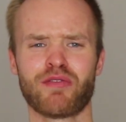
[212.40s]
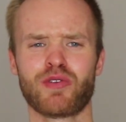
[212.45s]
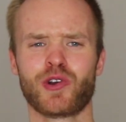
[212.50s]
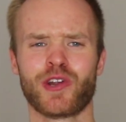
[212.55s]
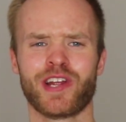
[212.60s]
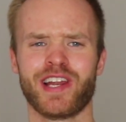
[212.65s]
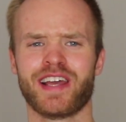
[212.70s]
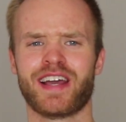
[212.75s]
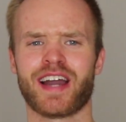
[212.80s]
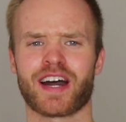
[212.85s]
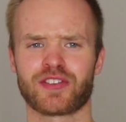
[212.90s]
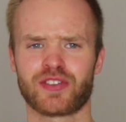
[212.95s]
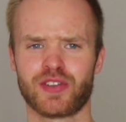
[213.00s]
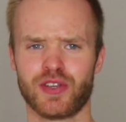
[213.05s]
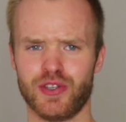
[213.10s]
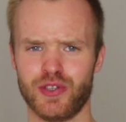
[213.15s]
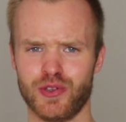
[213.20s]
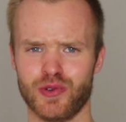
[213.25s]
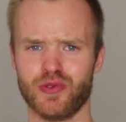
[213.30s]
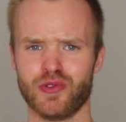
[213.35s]
never really got
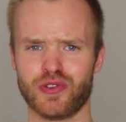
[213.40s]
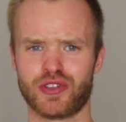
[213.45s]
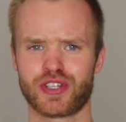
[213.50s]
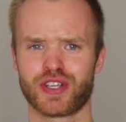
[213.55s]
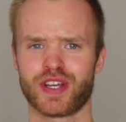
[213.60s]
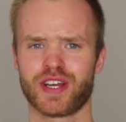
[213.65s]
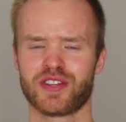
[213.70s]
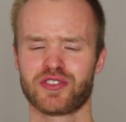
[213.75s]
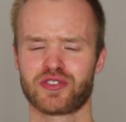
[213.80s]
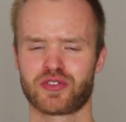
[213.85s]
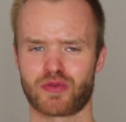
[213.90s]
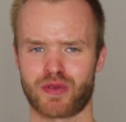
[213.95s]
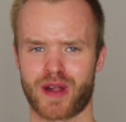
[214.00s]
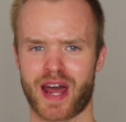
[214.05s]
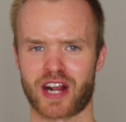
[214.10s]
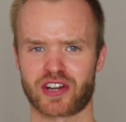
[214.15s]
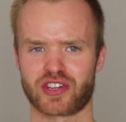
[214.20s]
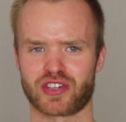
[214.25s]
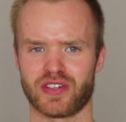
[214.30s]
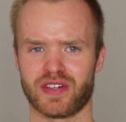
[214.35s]
huge
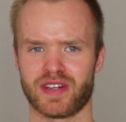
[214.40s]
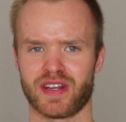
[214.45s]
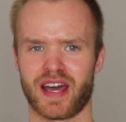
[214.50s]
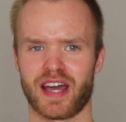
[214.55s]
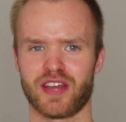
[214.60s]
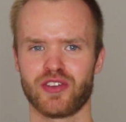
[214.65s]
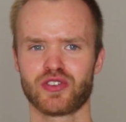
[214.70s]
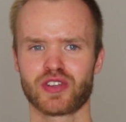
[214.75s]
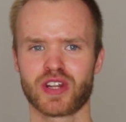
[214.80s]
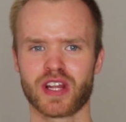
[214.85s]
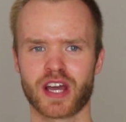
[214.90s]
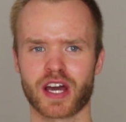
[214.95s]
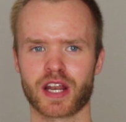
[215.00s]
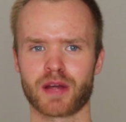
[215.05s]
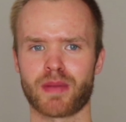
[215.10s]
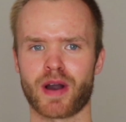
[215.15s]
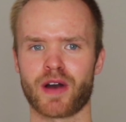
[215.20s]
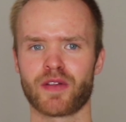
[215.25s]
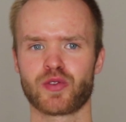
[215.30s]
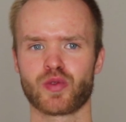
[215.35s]
traction. I usually
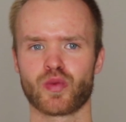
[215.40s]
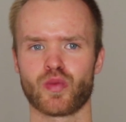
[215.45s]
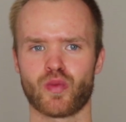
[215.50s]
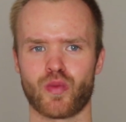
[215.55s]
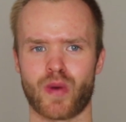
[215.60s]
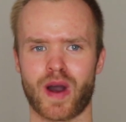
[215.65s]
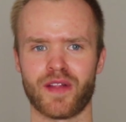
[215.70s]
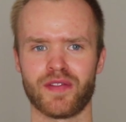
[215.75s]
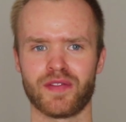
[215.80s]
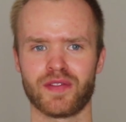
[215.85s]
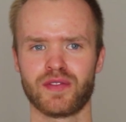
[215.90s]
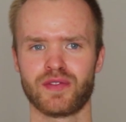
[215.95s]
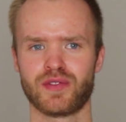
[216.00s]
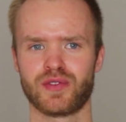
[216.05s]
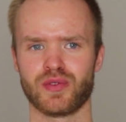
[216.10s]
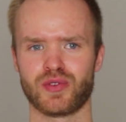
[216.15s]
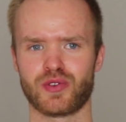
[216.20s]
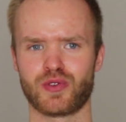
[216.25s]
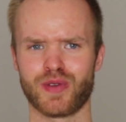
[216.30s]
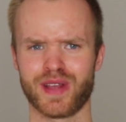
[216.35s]
got about
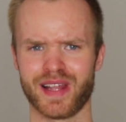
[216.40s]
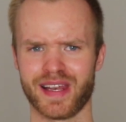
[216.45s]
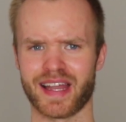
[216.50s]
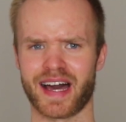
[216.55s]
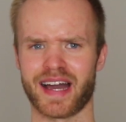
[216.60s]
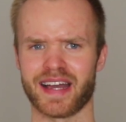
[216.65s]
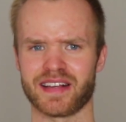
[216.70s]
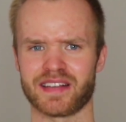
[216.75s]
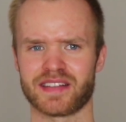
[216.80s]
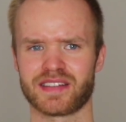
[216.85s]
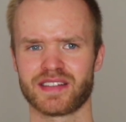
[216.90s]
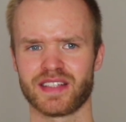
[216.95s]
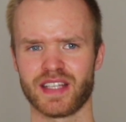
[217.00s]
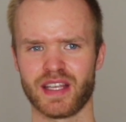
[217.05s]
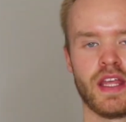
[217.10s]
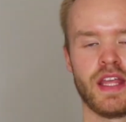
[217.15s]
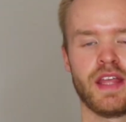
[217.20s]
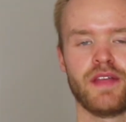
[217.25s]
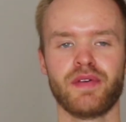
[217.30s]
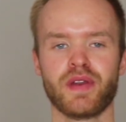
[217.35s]
1 to 3 likes,
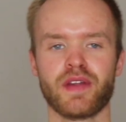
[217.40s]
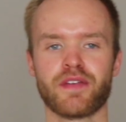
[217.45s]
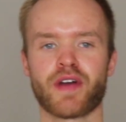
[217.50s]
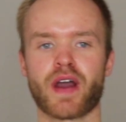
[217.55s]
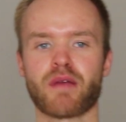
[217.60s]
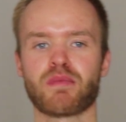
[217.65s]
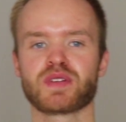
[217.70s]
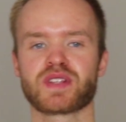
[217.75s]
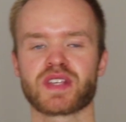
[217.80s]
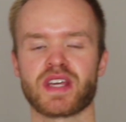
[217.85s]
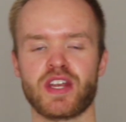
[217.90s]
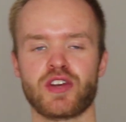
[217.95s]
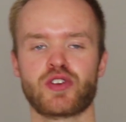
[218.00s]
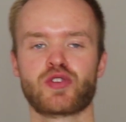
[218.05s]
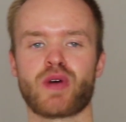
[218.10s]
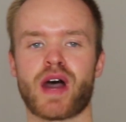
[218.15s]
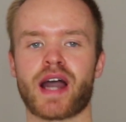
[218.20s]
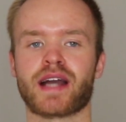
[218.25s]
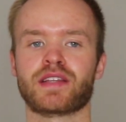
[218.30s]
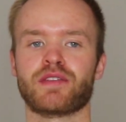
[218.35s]
even if I was
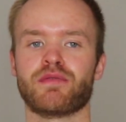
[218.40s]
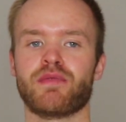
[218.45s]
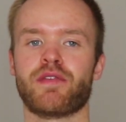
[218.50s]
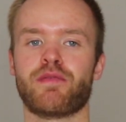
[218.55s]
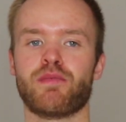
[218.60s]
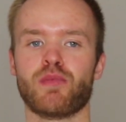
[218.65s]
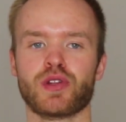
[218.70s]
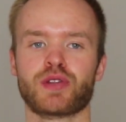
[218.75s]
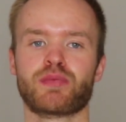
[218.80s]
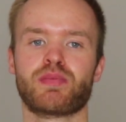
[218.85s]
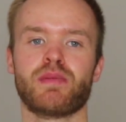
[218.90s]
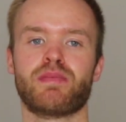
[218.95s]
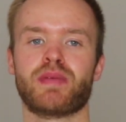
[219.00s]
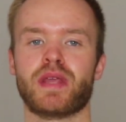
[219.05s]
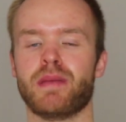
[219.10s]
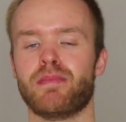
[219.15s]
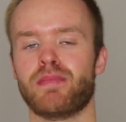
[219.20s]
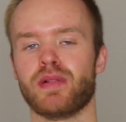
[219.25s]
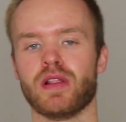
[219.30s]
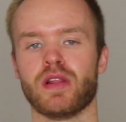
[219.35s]
interacting with multiple
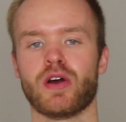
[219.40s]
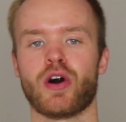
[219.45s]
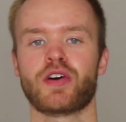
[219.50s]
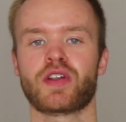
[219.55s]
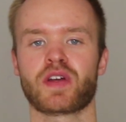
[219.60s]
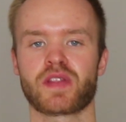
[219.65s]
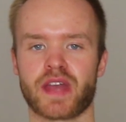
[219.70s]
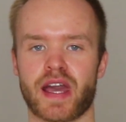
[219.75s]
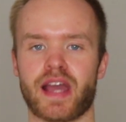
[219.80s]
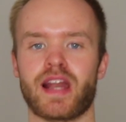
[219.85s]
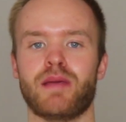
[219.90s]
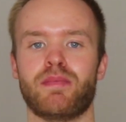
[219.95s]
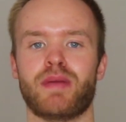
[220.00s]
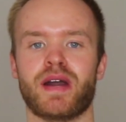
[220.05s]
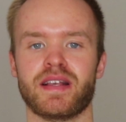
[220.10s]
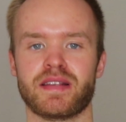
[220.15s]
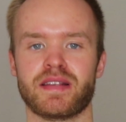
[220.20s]
people on a daily